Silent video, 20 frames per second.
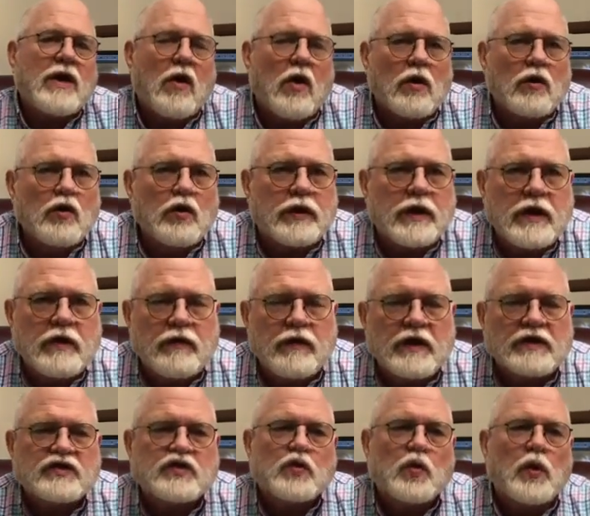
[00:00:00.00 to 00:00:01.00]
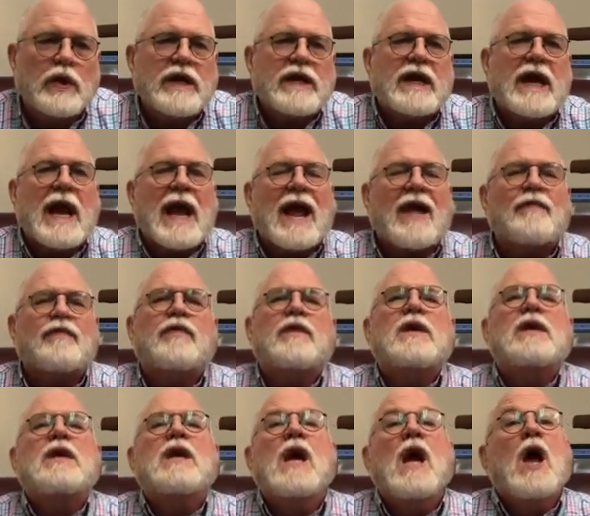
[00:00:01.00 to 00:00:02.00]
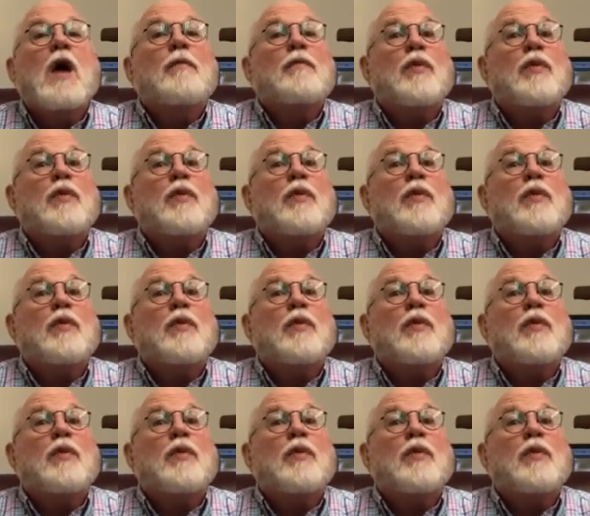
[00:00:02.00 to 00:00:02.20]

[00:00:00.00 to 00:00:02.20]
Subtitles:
are looking this week at the